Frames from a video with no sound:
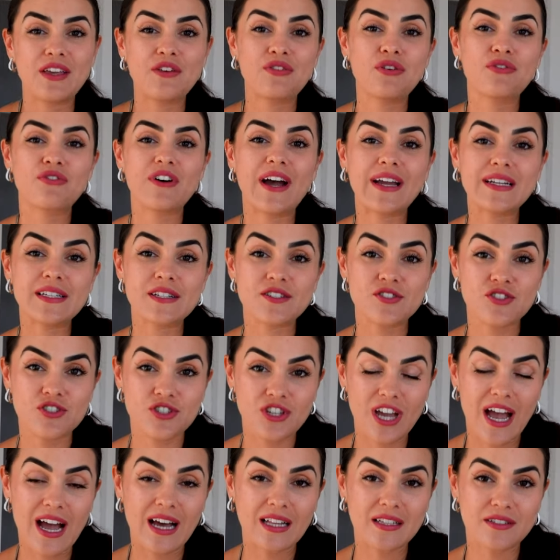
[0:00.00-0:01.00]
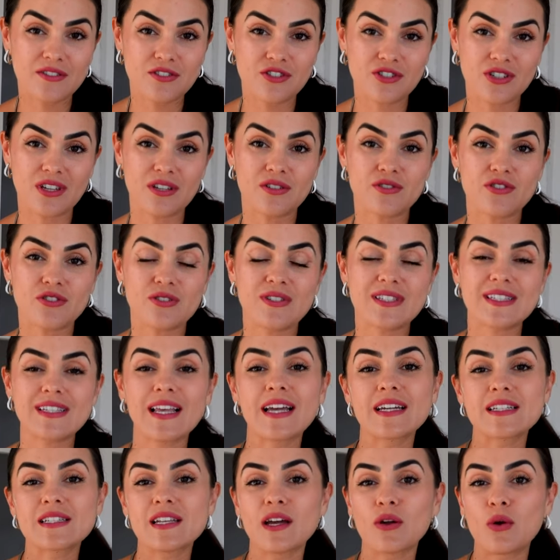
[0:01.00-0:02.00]
If you find it challenging to
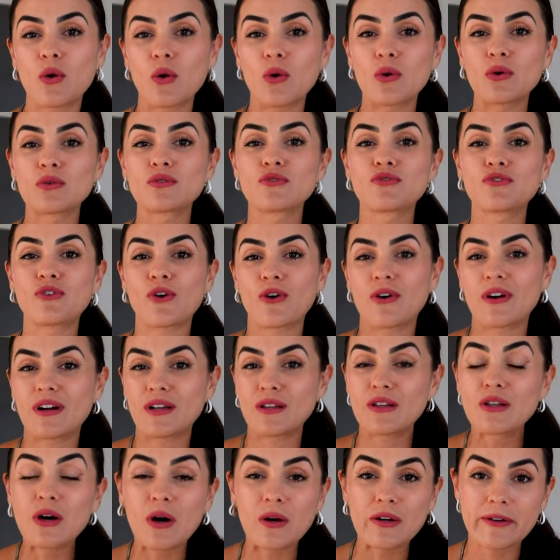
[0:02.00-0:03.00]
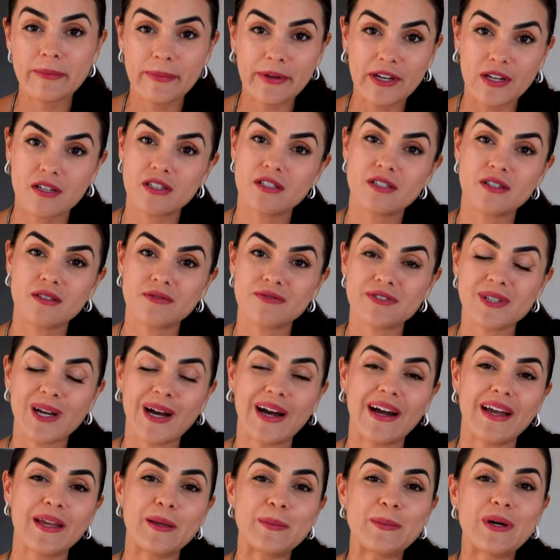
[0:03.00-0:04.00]
set a goal for a long period of
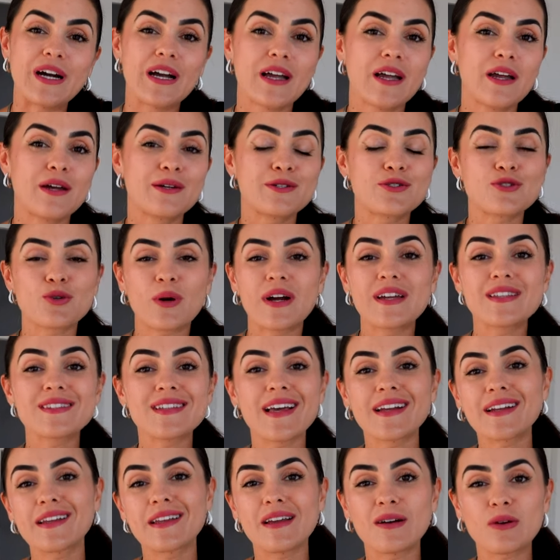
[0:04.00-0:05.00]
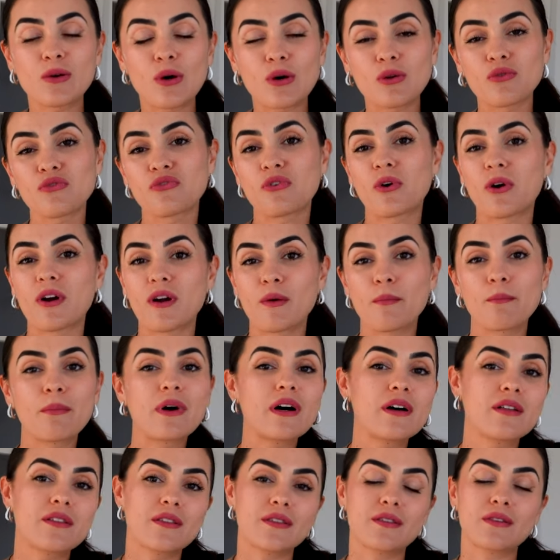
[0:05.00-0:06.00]
time, try setting a goal for a
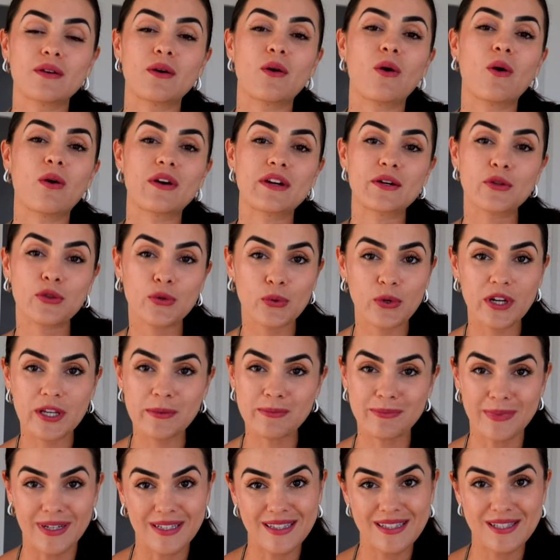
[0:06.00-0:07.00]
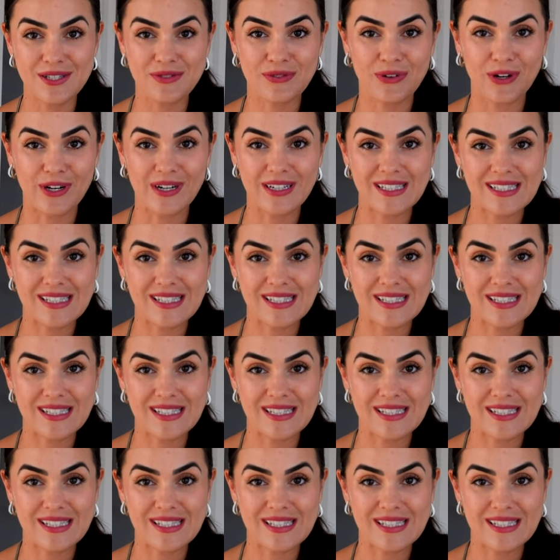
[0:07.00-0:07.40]
month or 3 months, for